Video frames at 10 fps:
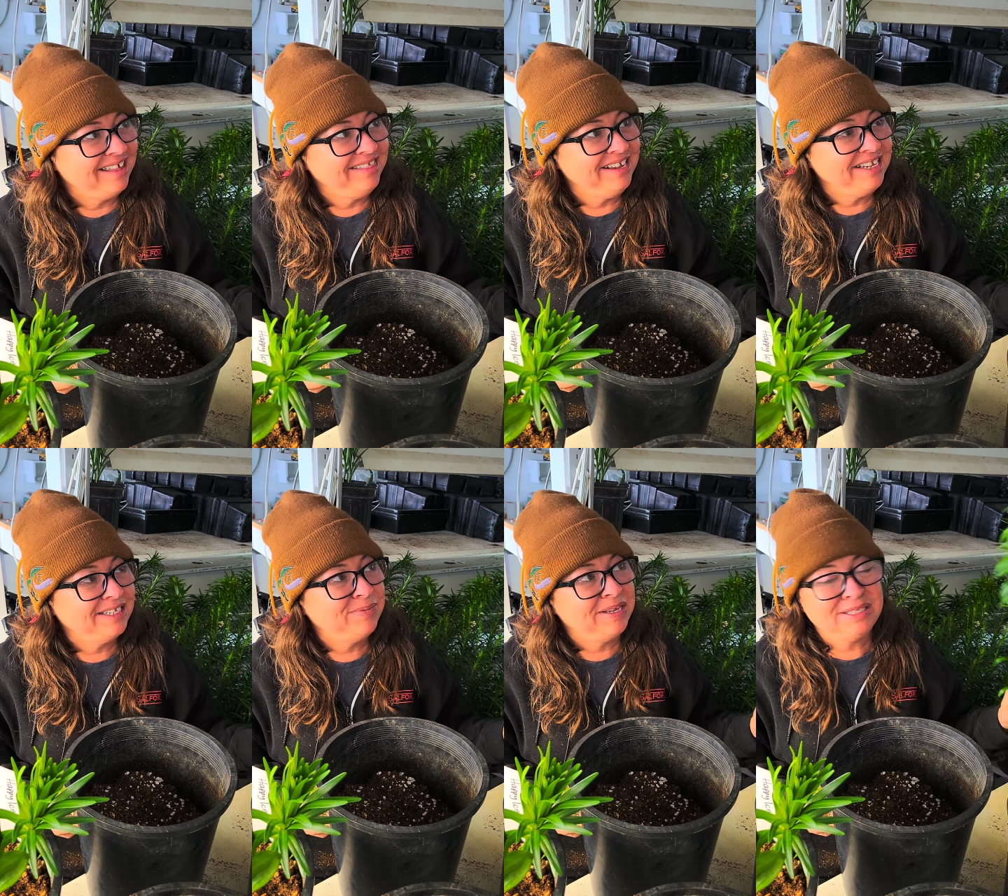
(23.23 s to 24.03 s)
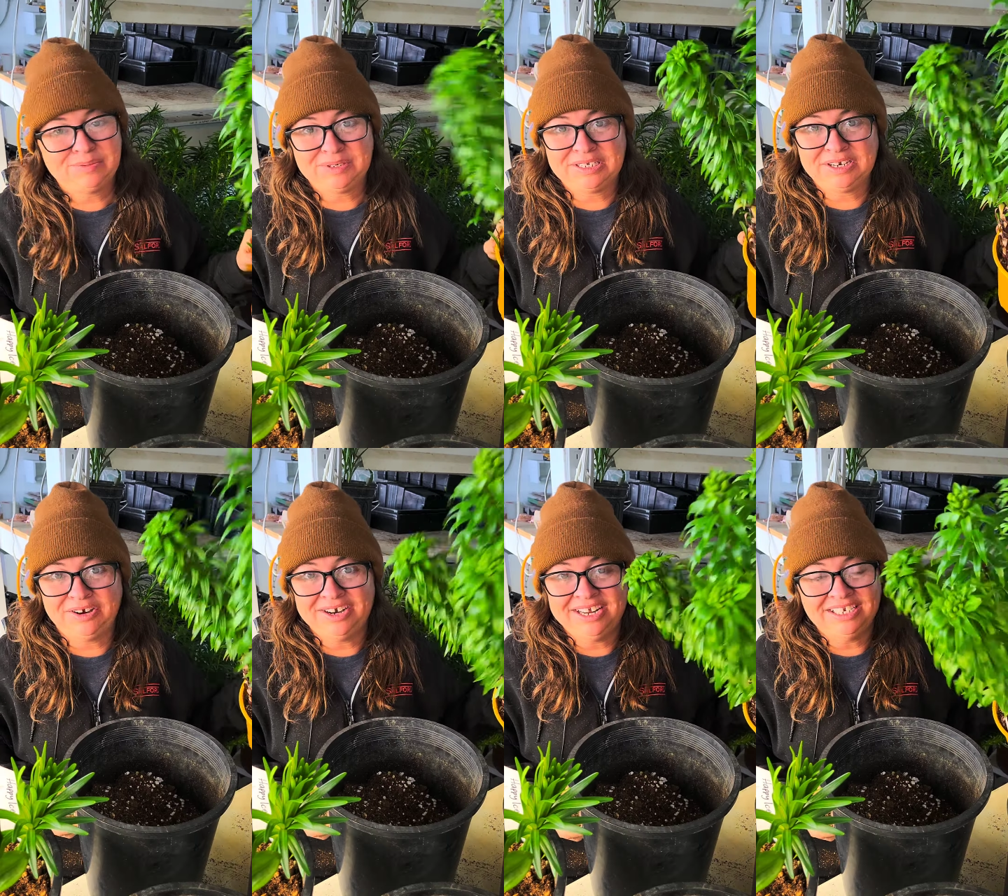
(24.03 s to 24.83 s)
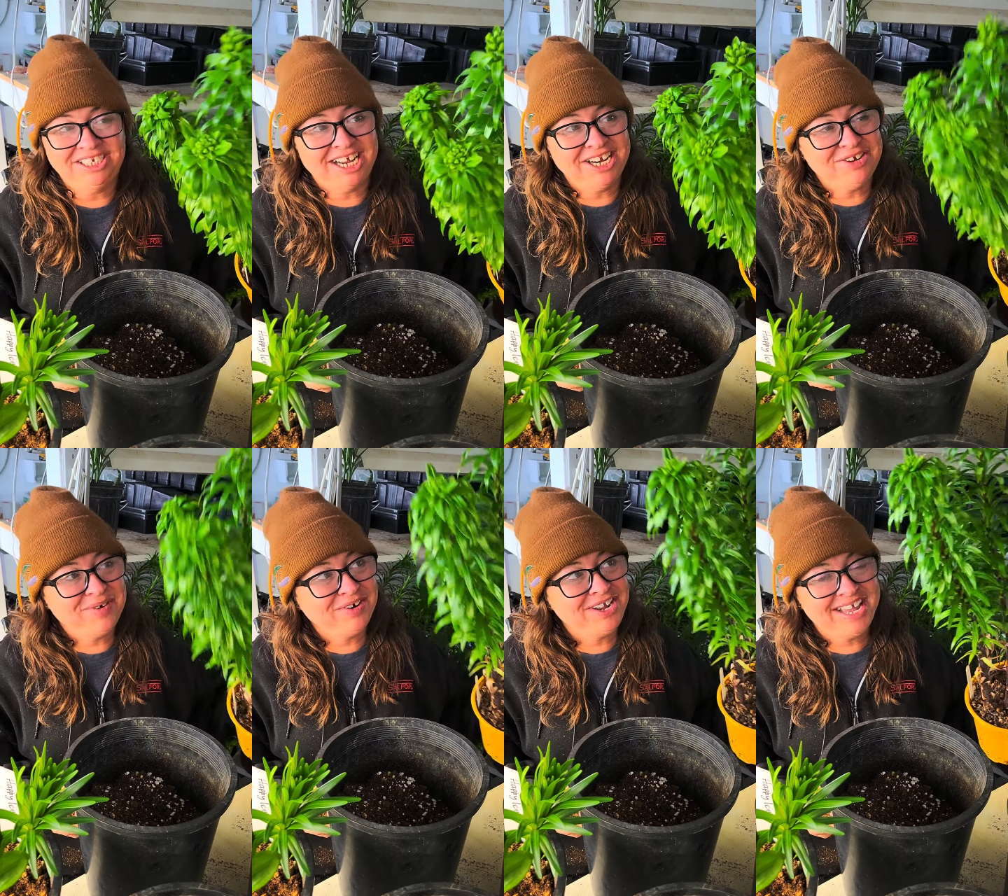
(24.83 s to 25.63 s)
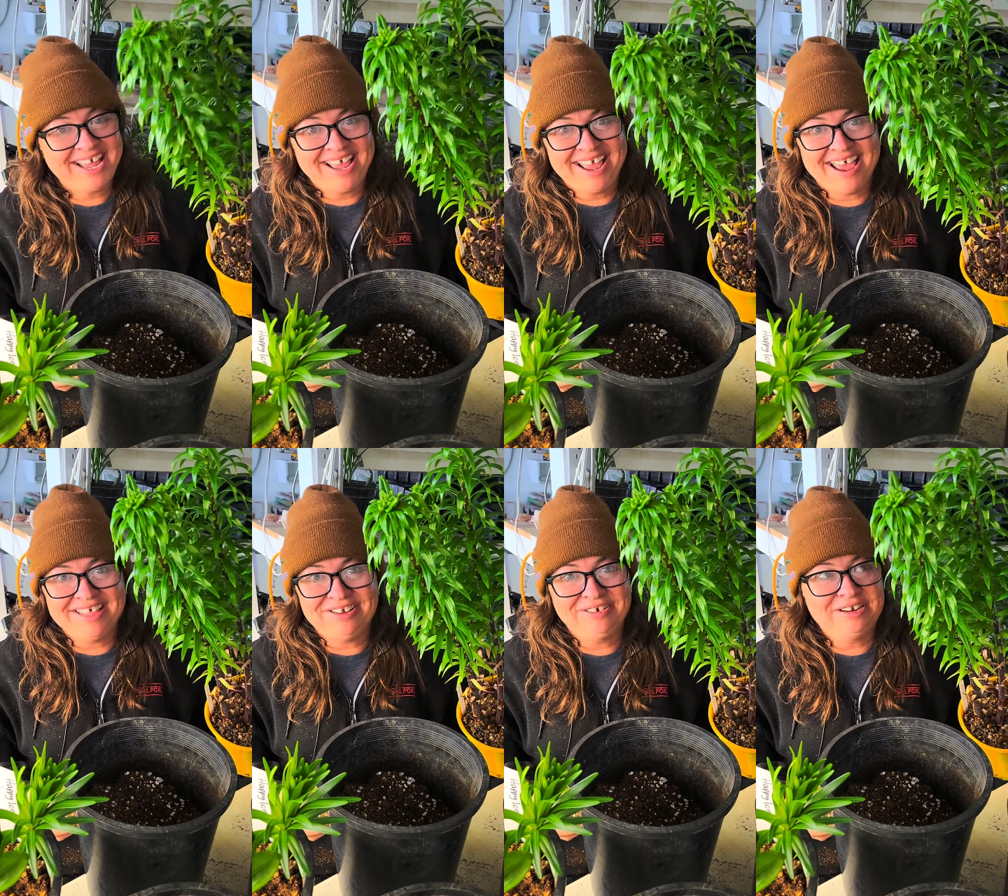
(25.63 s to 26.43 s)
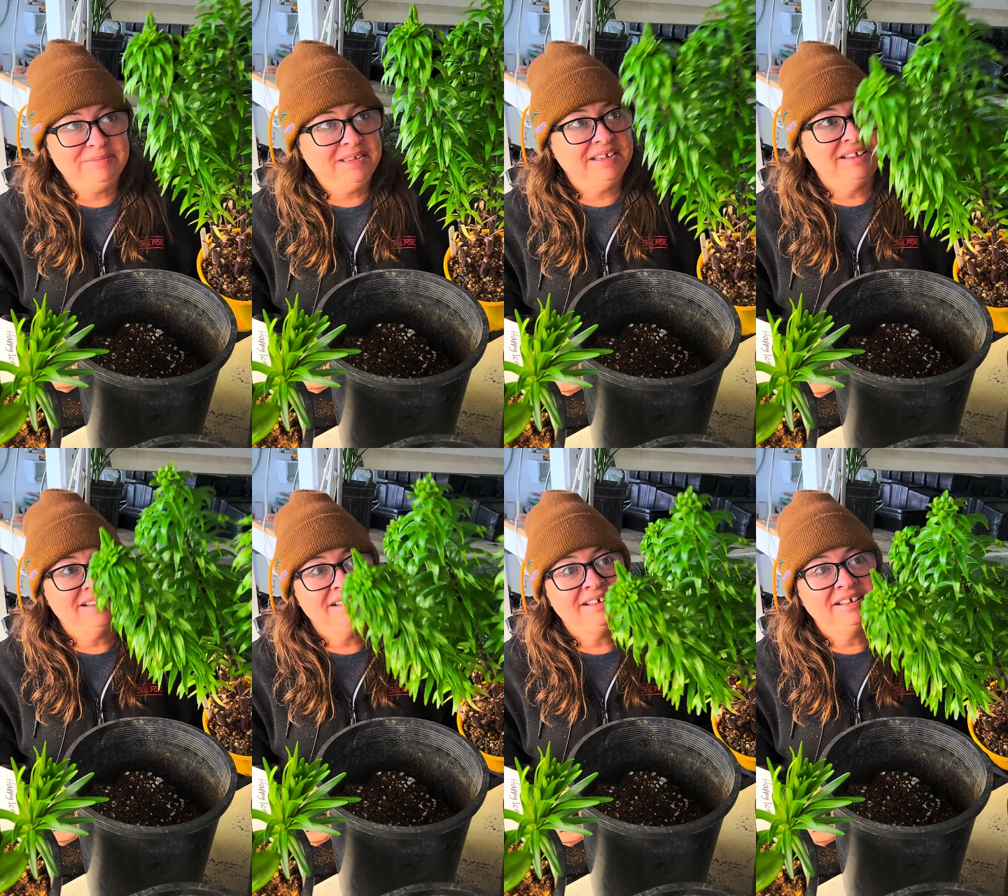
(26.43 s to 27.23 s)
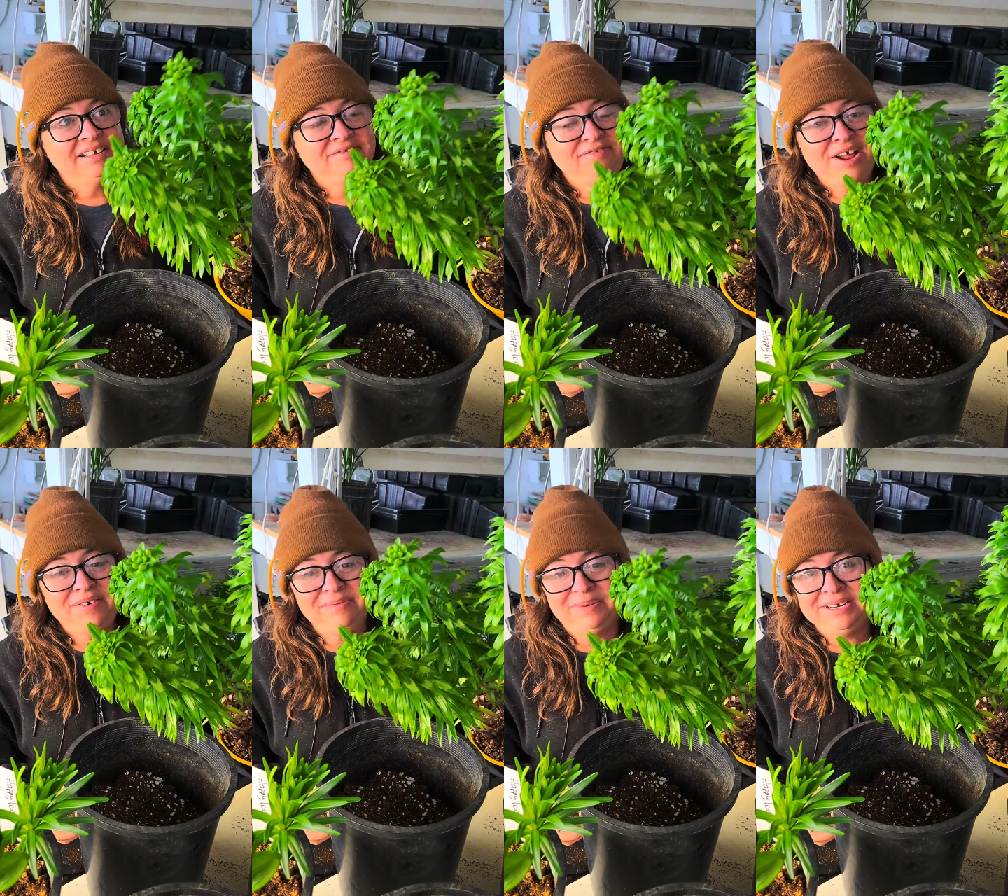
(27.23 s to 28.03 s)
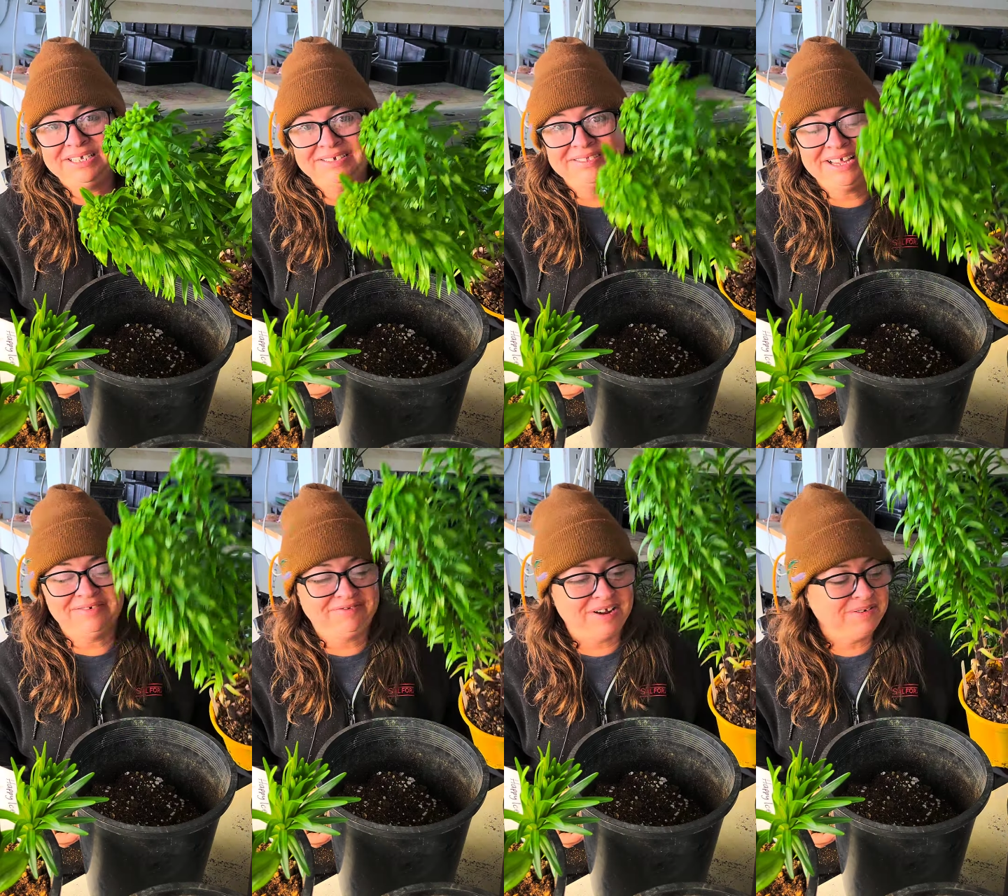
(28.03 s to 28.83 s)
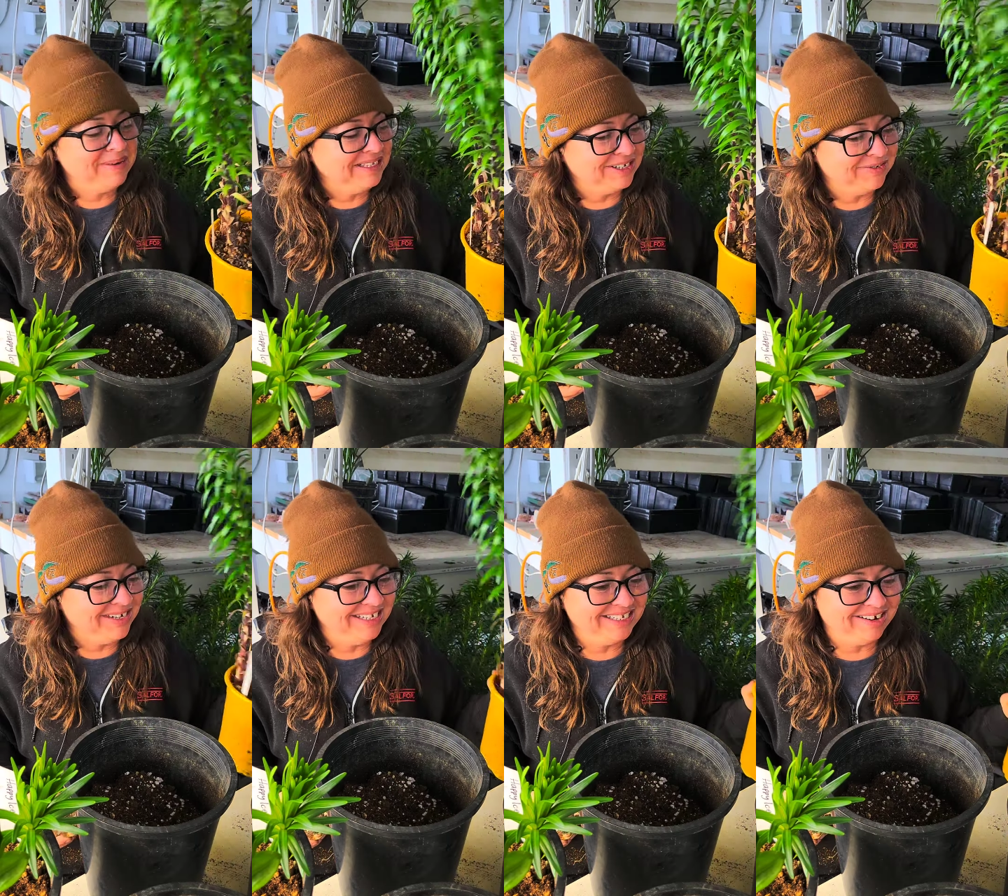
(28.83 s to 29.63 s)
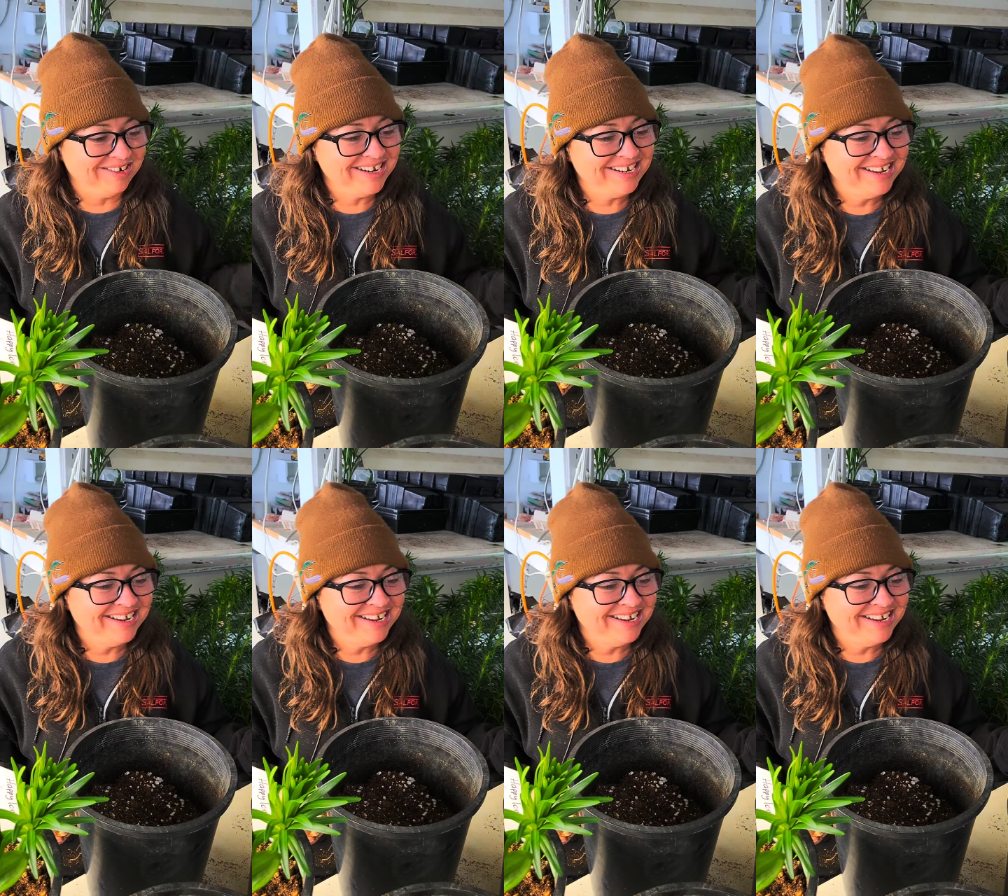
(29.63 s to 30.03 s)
These ones were started in January and they're going to be flowering pretty soon. They have flower buds already started.